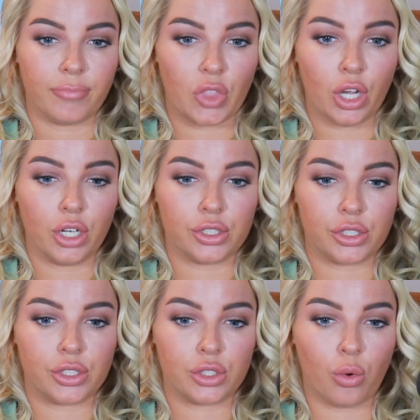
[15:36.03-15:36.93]

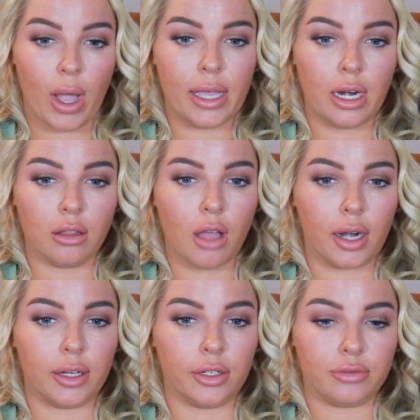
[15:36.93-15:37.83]
There's quite a lot
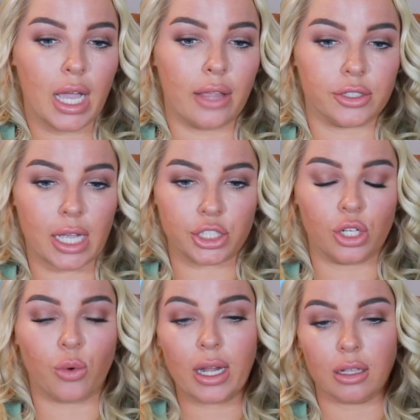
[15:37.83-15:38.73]
of, yeah, there's actually
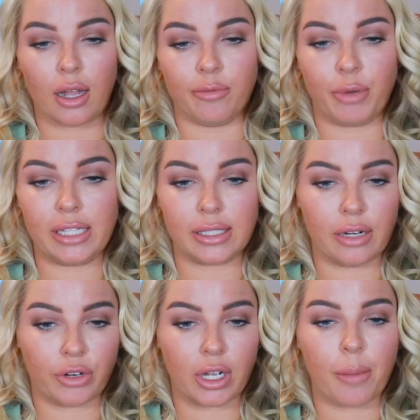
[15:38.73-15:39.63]
quite a lot of brands and
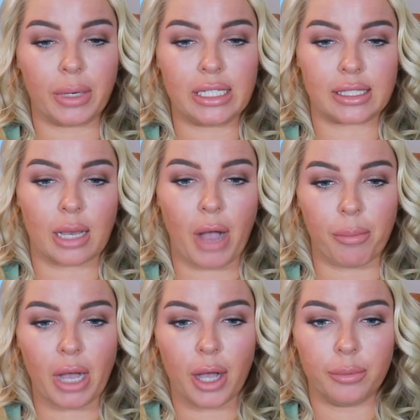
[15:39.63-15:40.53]
different companies that pop
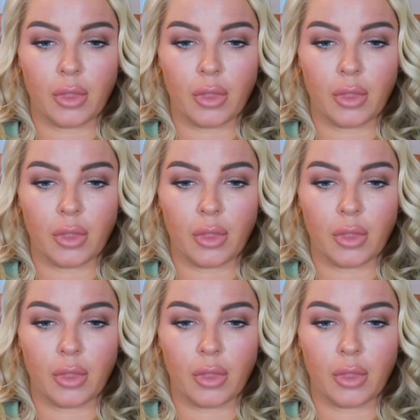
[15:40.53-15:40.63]
up.